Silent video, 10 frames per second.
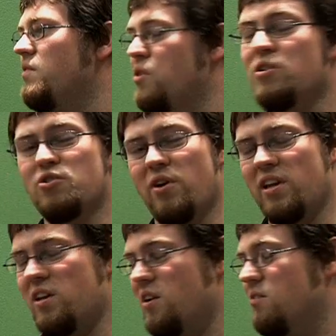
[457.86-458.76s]
If you
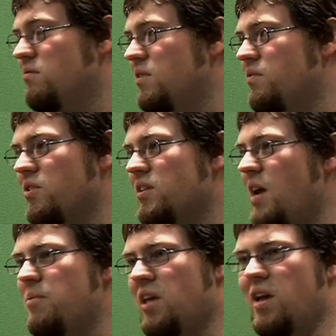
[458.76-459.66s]
enjoyed ICO, if you're the
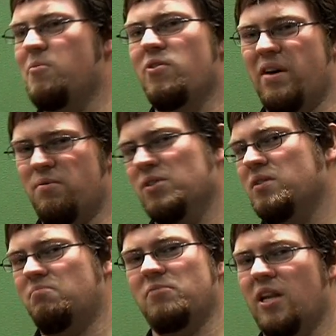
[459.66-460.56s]
type of gamer that
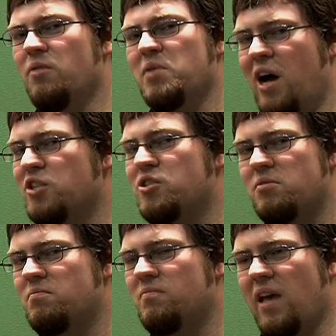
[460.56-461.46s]
was, you know,
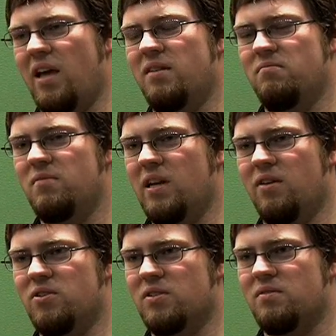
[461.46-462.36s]
touched and, you
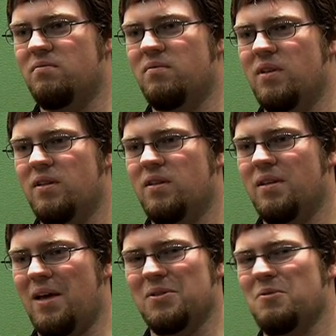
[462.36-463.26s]
know, just
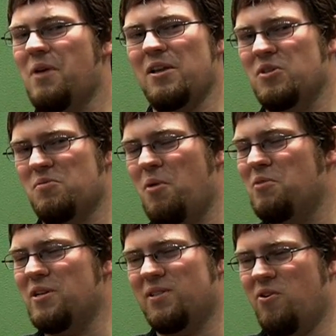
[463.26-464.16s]
has a small
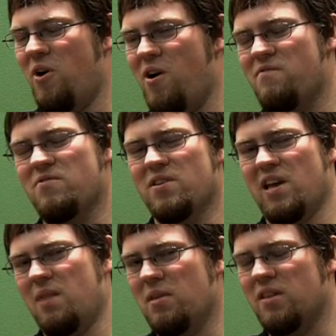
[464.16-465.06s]
place in your heart for the
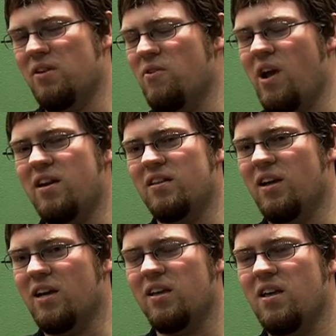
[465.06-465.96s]
game that they created,
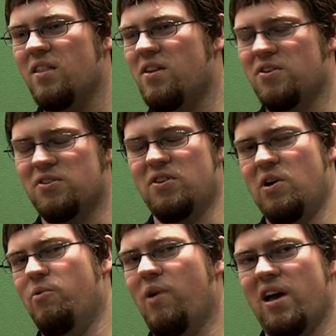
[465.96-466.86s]
like, there's
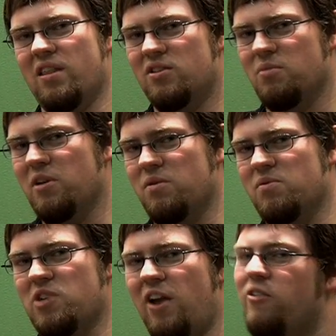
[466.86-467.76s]
no way that you'll play
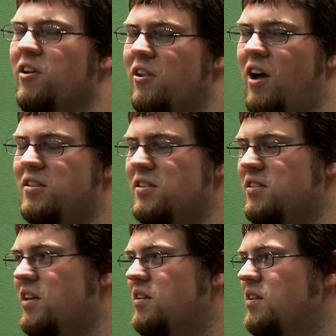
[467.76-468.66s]
through Shadow of the
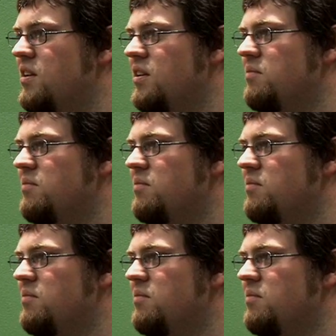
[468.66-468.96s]
Colossus and